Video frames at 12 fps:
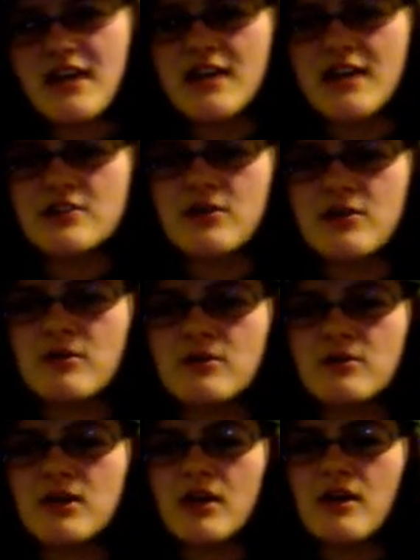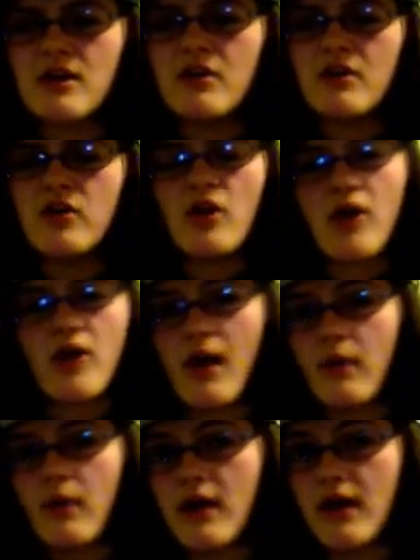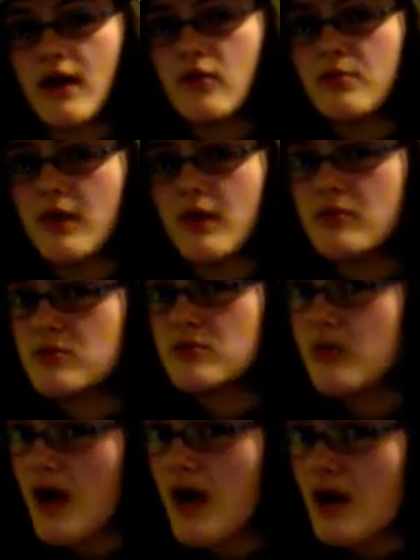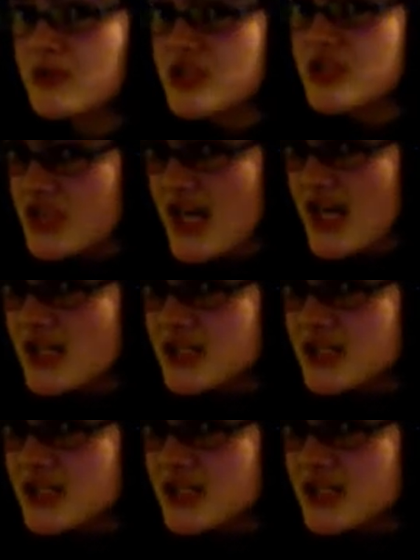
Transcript: I don't know how well I will be able to accomplish that,